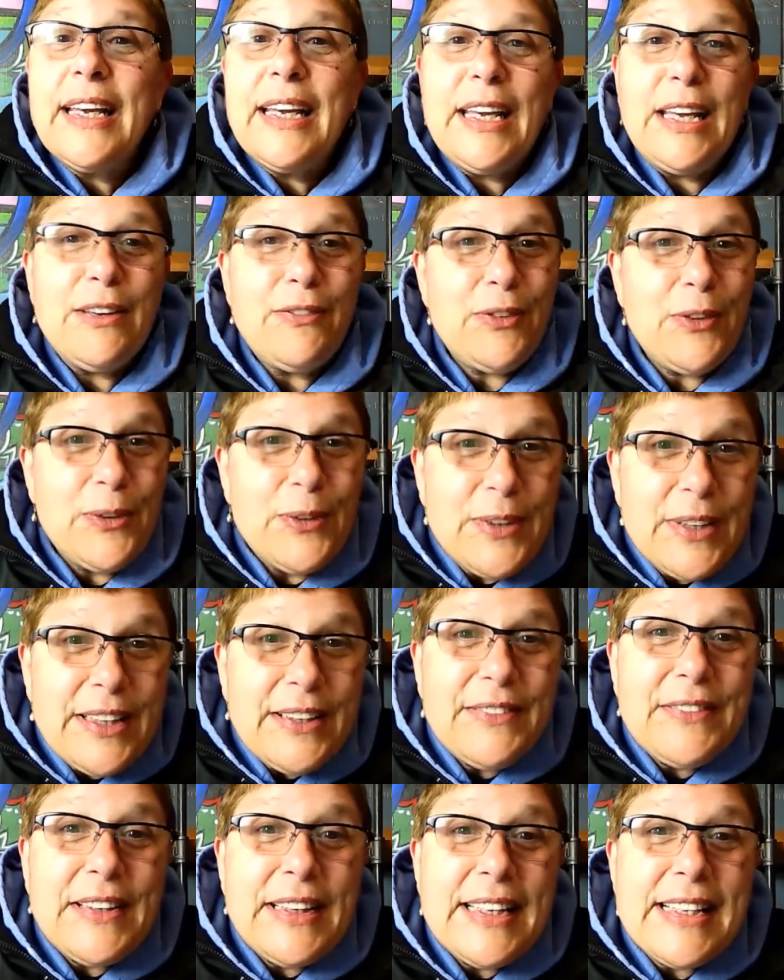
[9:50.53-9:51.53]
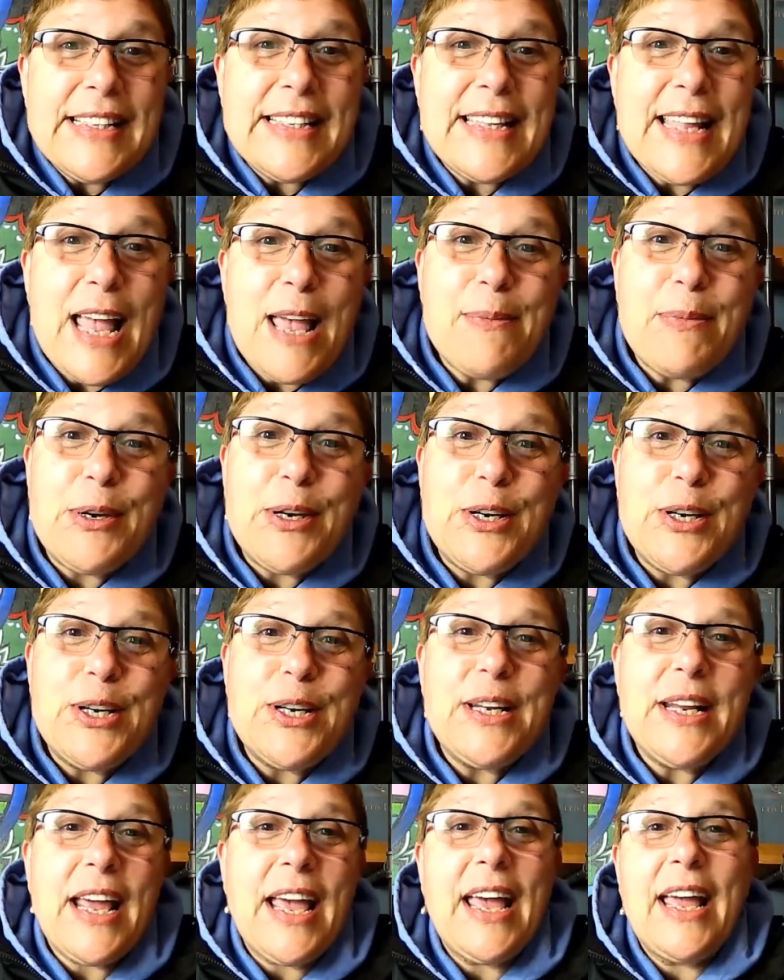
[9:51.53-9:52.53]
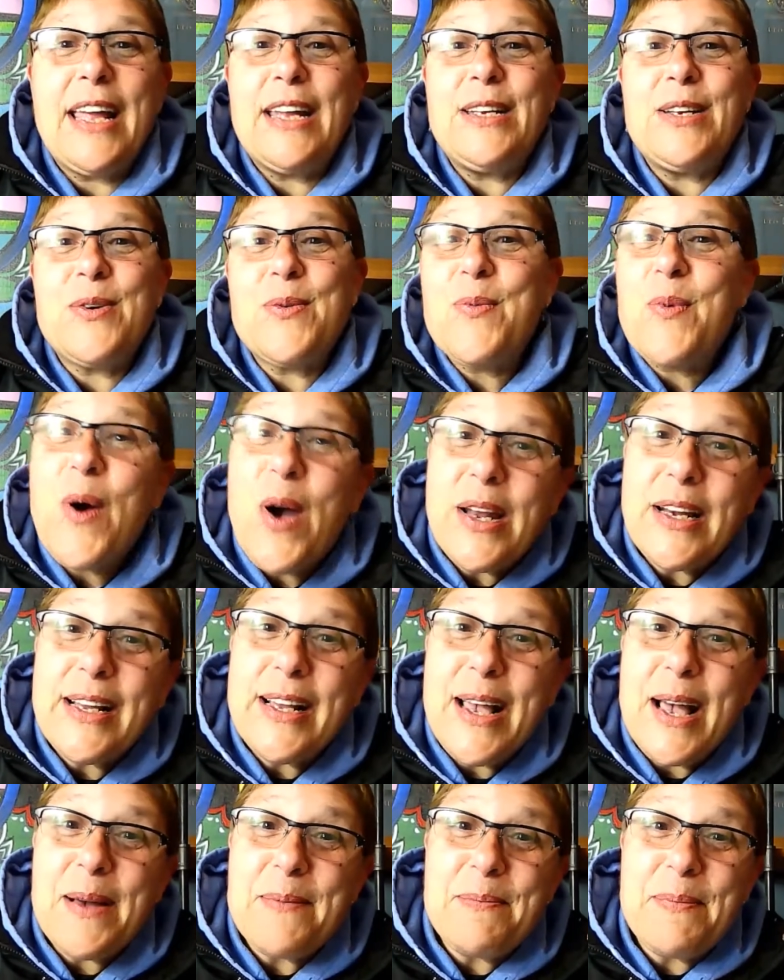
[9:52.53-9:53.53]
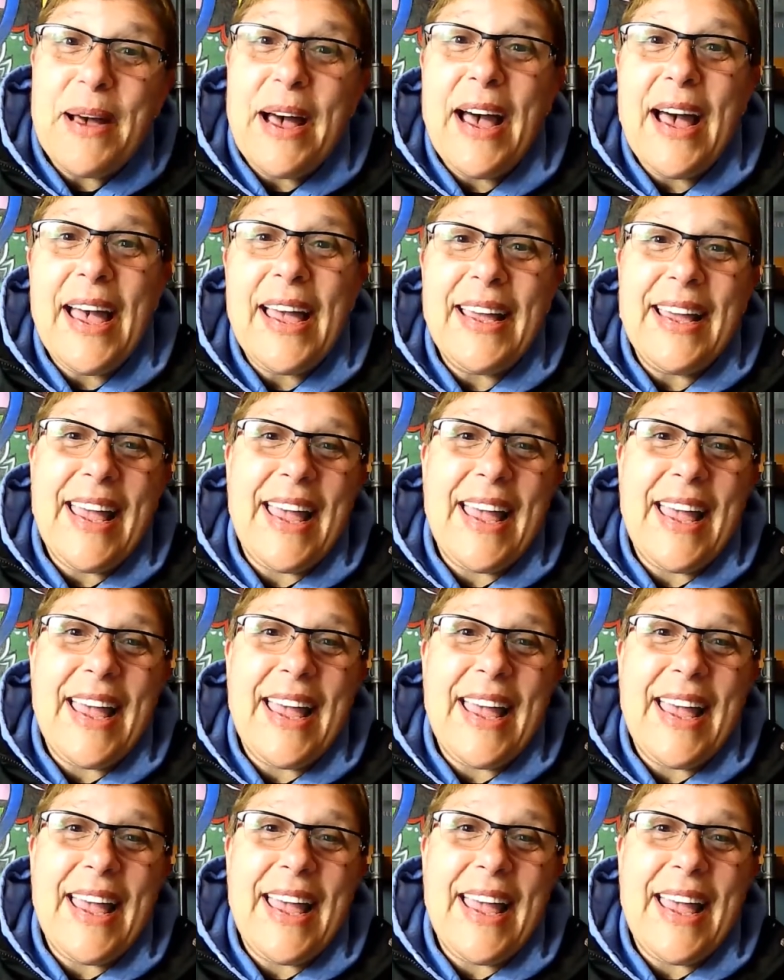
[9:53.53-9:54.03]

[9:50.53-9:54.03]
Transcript: If you live in this neighborhood and you want to come by